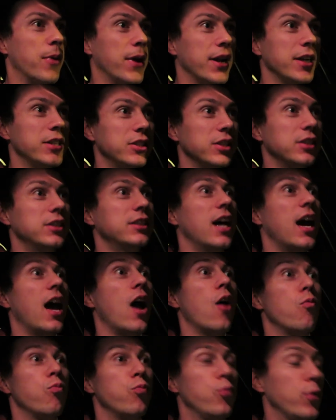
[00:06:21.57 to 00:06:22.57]
but it's just
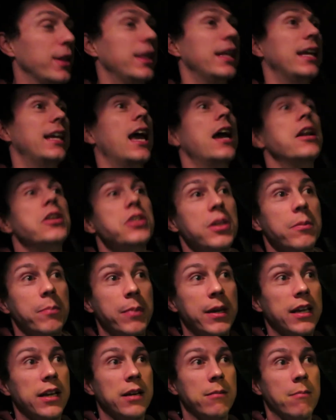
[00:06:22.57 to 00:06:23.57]
got a really catchy
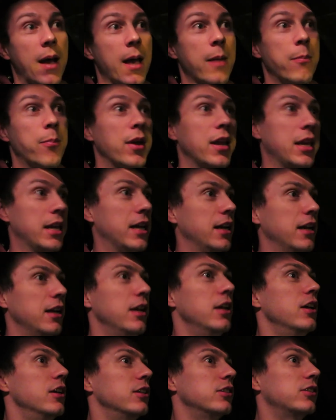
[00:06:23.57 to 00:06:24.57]
beat in my
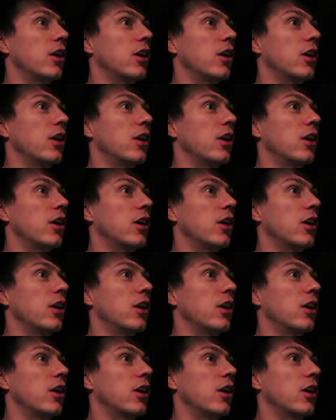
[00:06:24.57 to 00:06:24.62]
opinion.